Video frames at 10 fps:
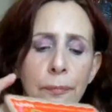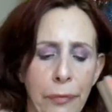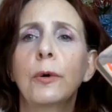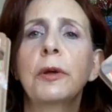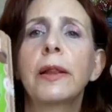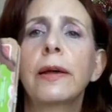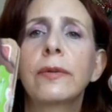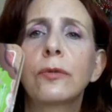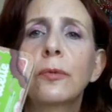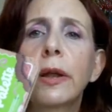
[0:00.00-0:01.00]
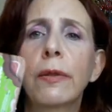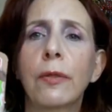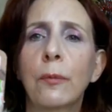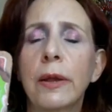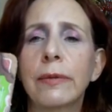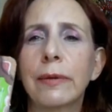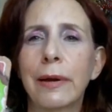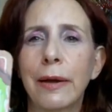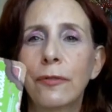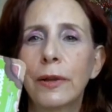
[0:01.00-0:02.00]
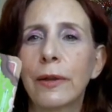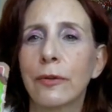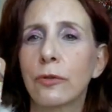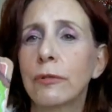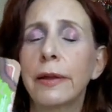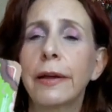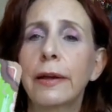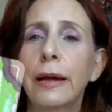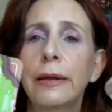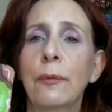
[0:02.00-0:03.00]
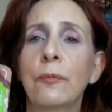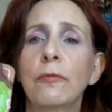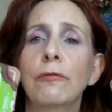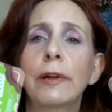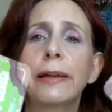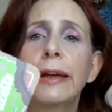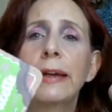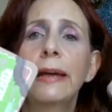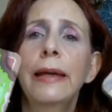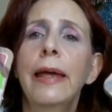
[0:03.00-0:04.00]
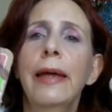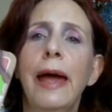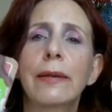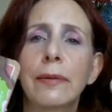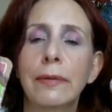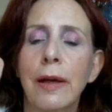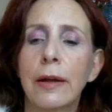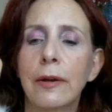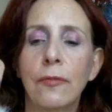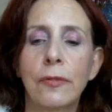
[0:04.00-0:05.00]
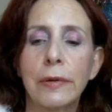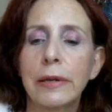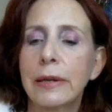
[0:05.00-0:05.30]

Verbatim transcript: Formula is one of the ones that I feel is really good and really has a lot of,